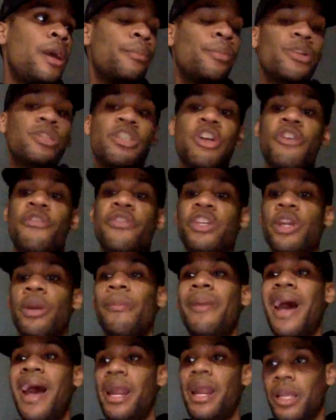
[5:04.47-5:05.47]
preserving your
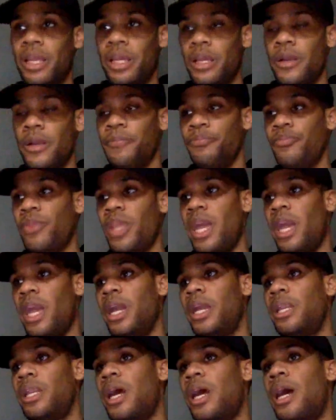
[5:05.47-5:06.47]
body
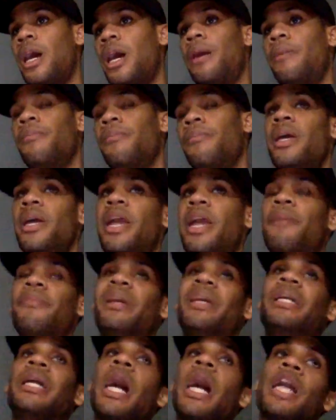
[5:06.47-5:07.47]
and
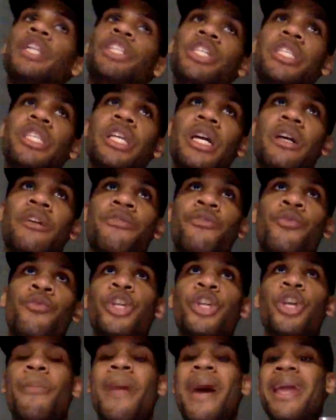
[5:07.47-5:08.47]
being conscious of when
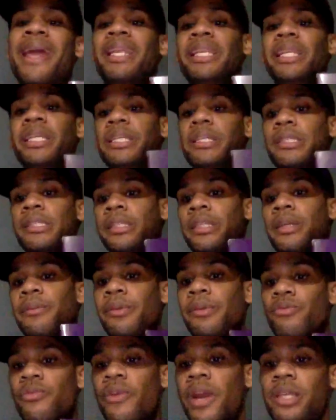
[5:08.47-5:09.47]
your body needs sleep
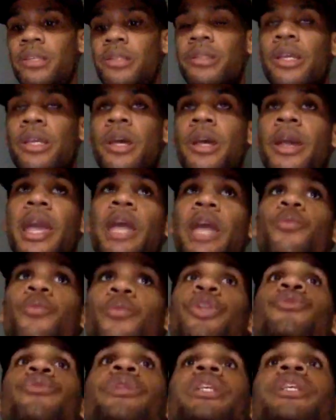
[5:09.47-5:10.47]
and rest, and when
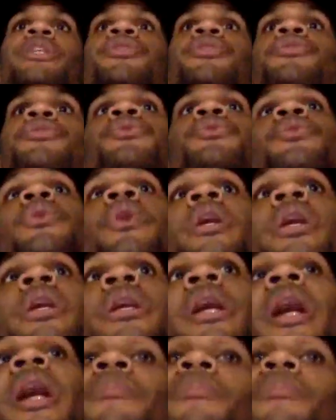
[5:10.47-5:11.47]
you need to come